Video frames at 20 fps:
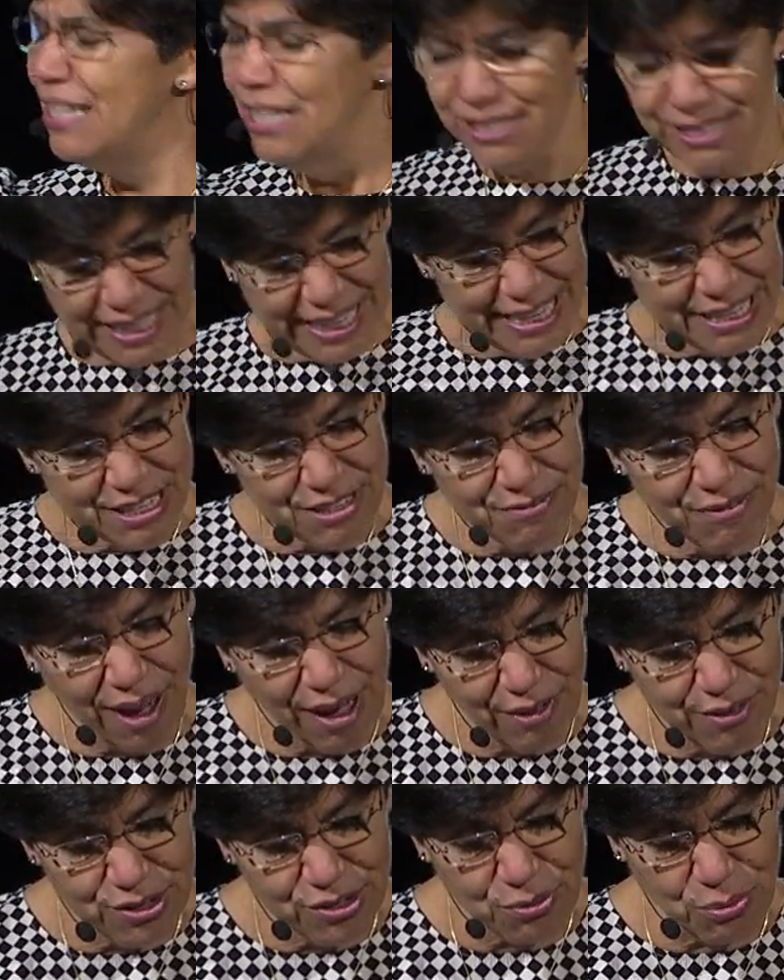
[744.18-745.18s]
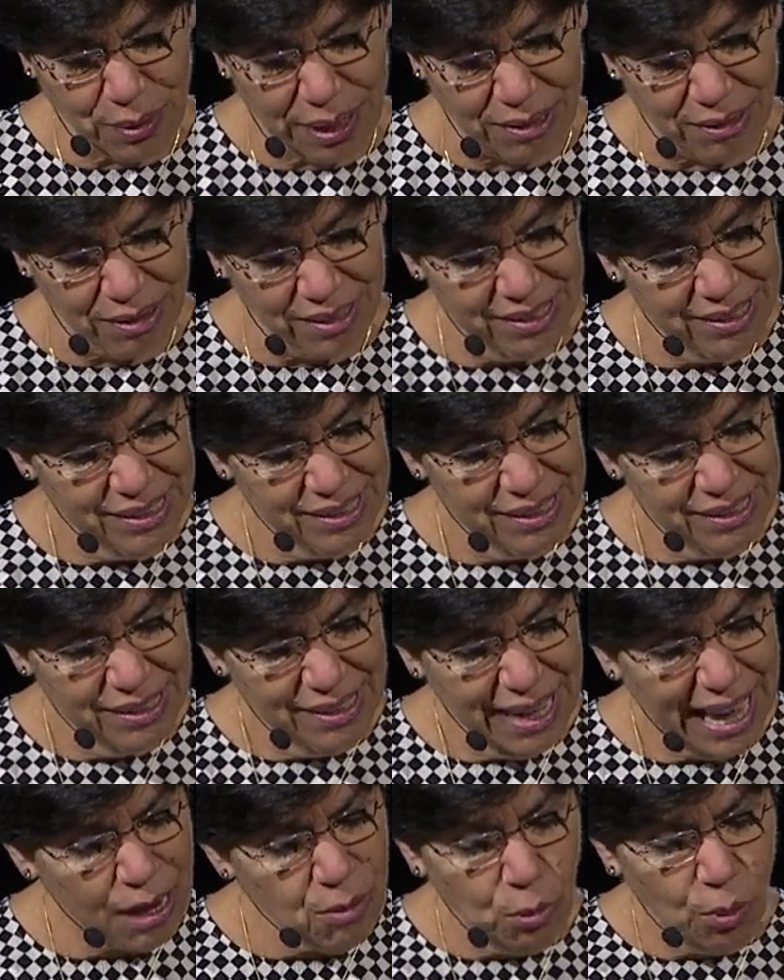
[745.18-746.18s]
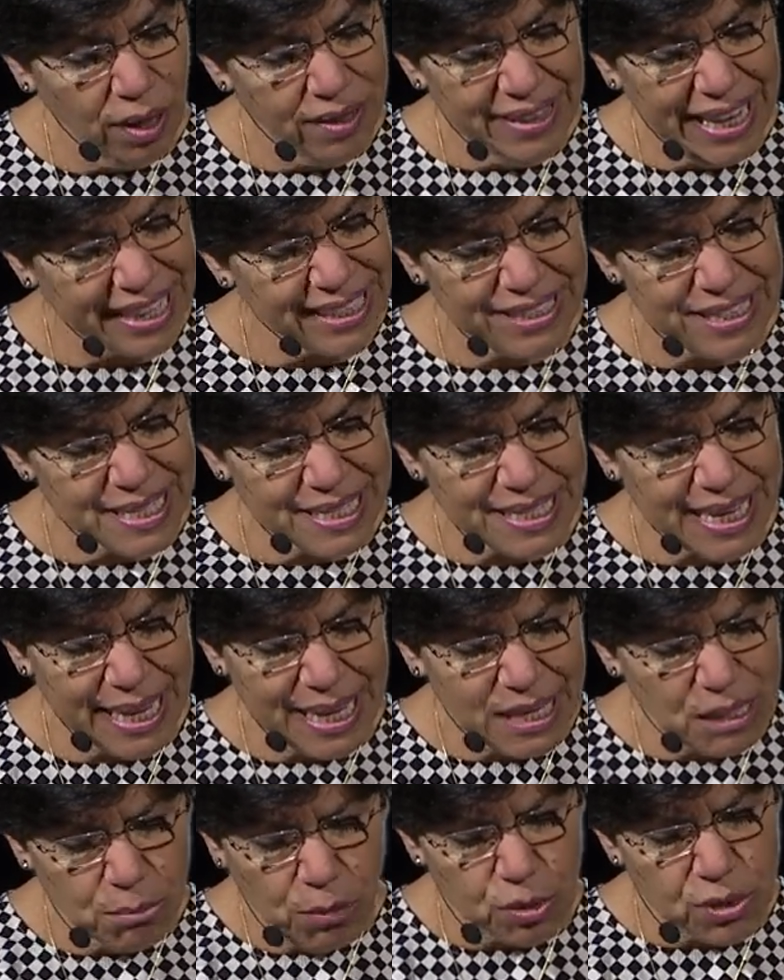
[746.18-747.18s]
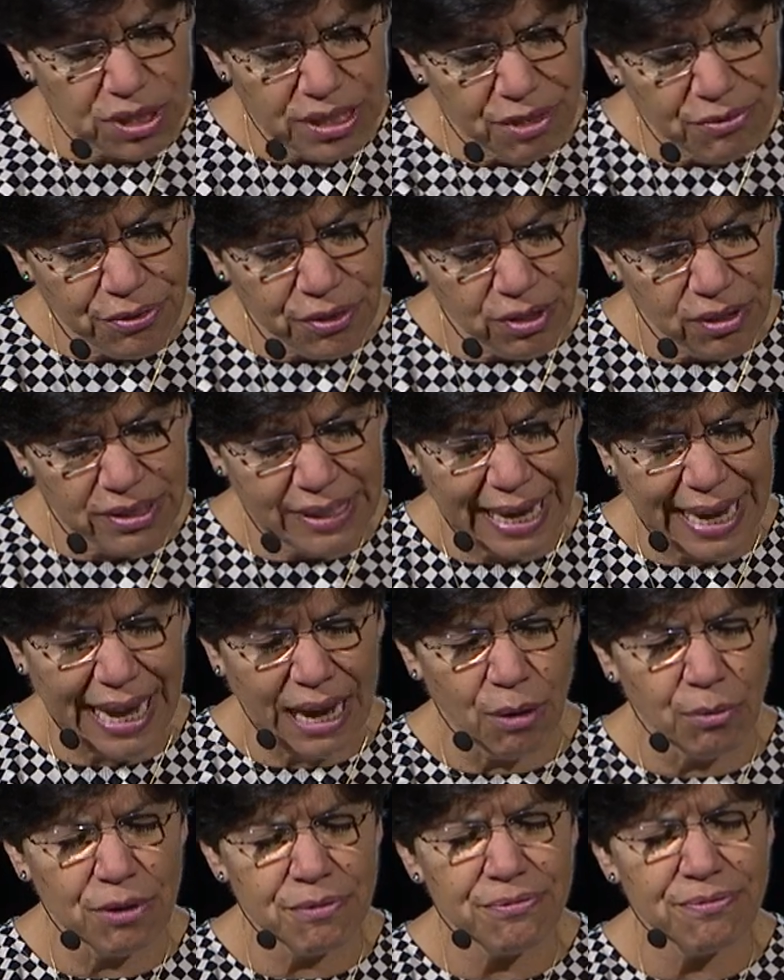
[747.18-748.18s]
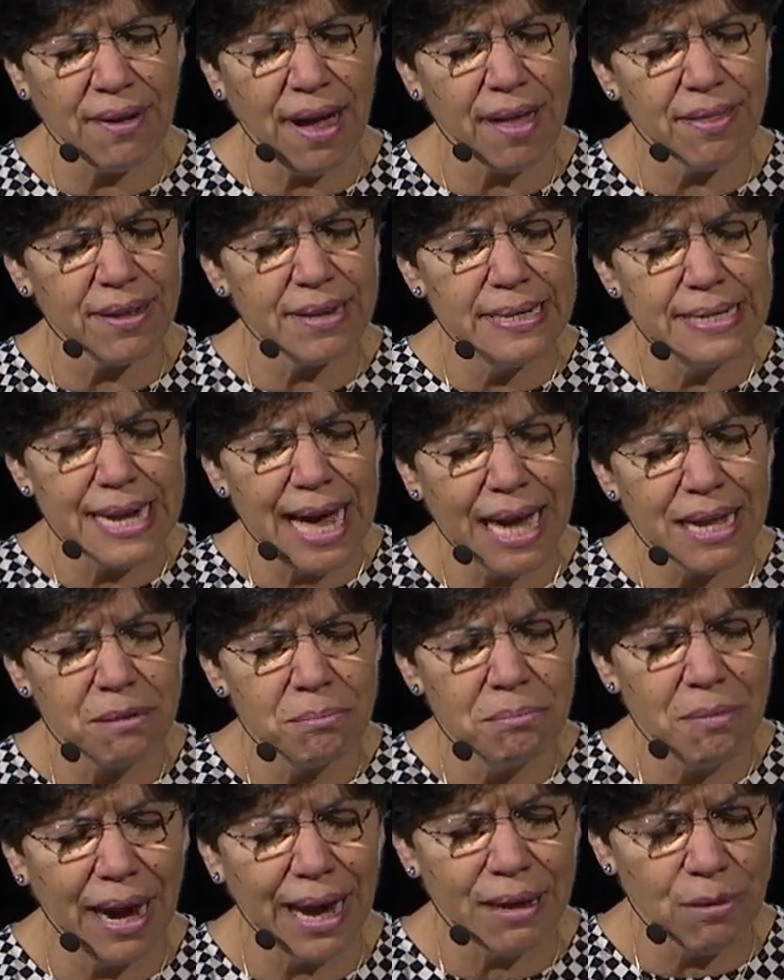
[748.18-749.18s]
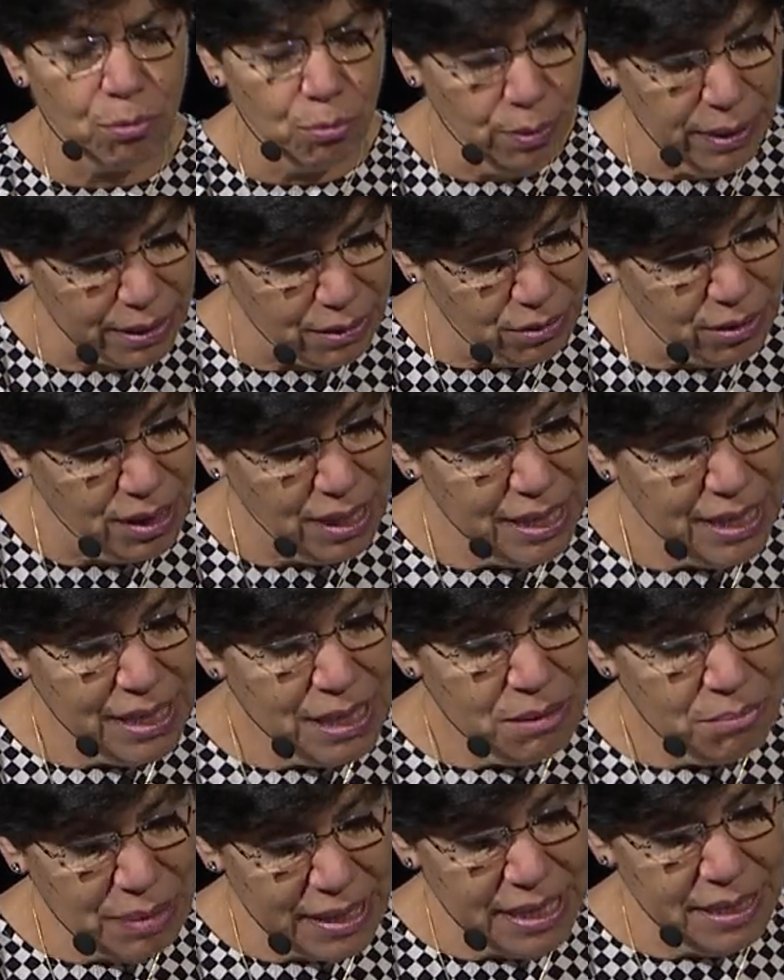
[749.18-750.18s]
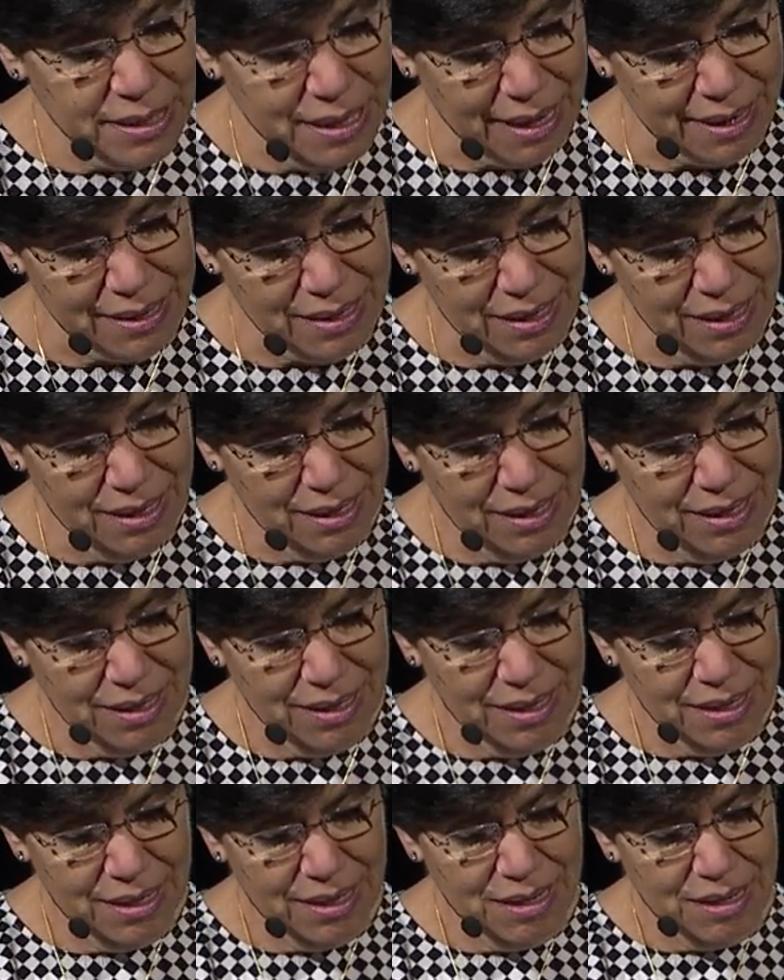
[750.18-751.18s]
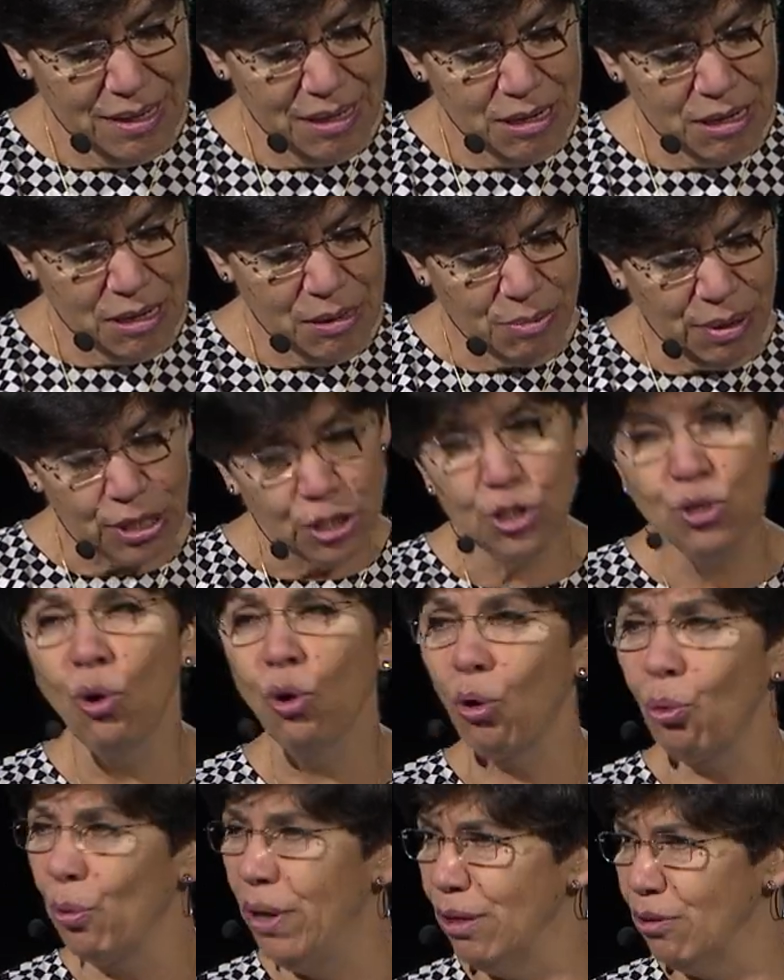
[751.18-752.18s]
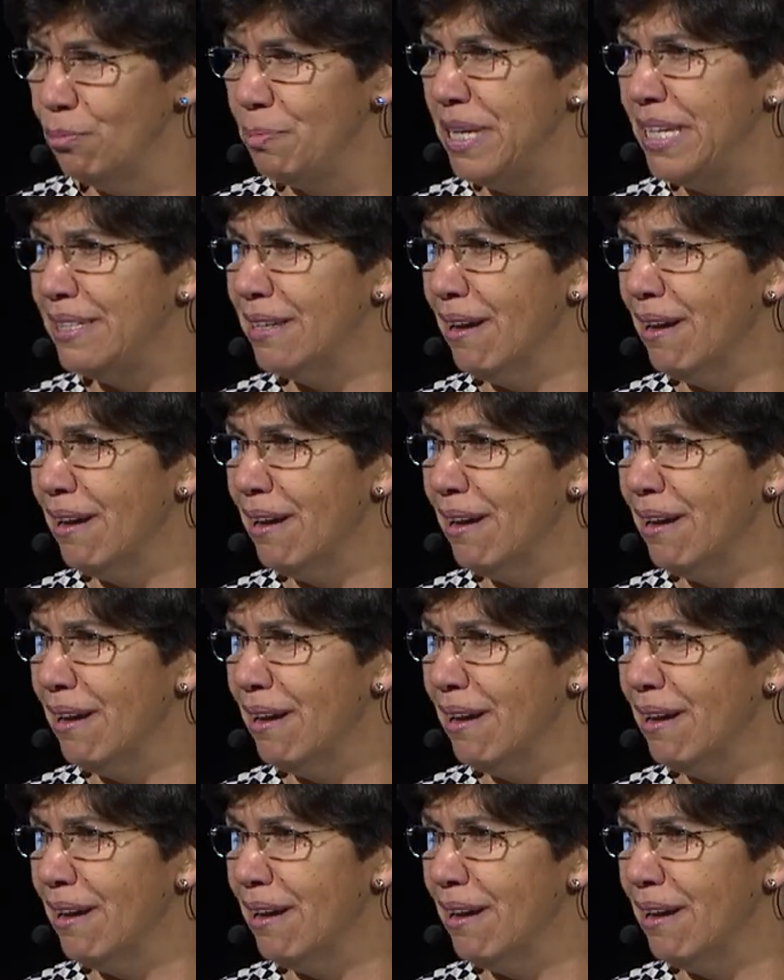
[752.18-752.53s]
to his Father's will, and one that could say in the most difficult hour, Father, not my will be done, but your will be